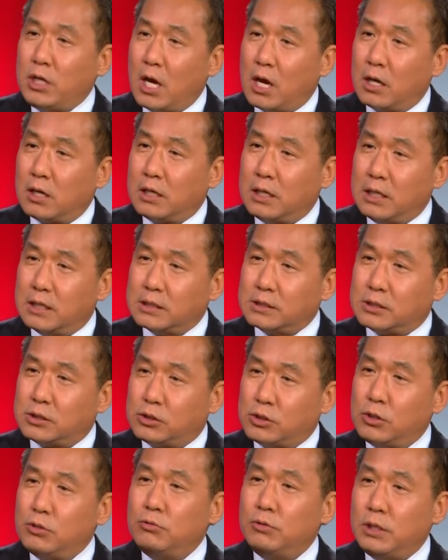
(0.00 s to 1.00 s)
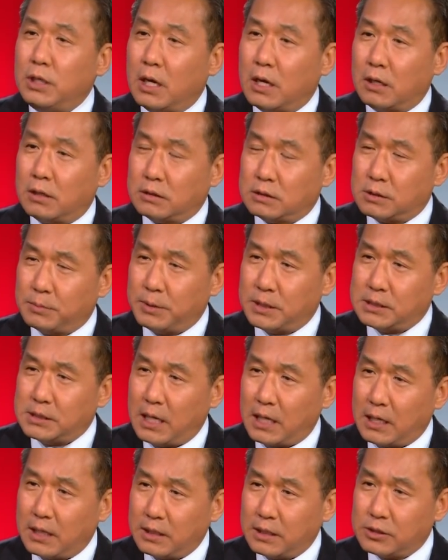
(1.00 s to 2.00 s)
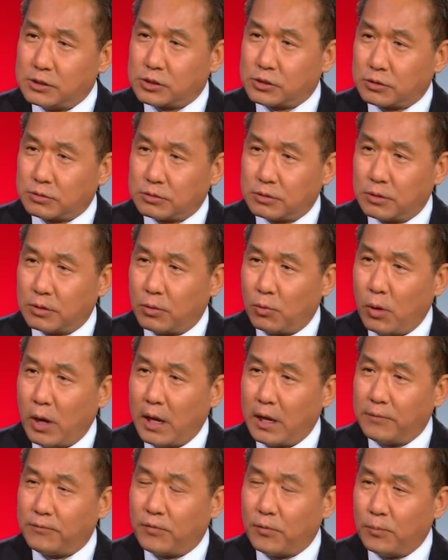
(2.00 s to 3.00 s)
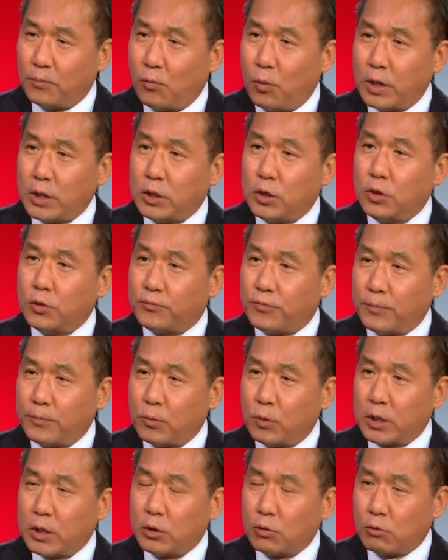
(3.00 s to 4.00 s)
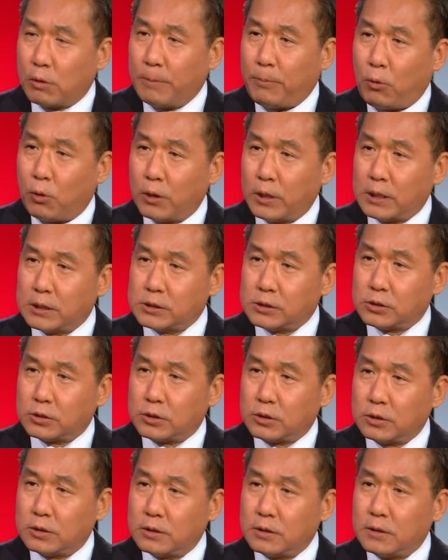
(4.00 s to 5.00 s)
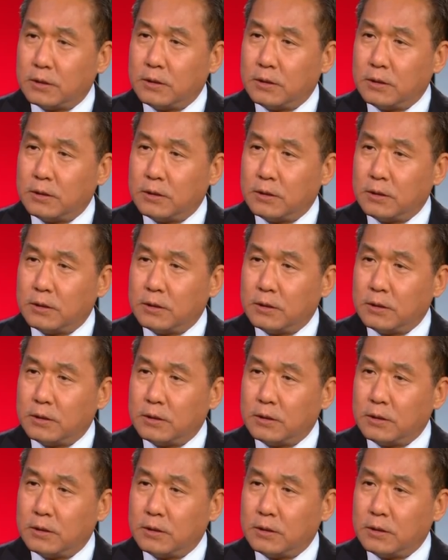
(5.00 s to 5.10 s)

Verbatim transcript: young is too young to be taking these children away from what you from what your reporting has learned?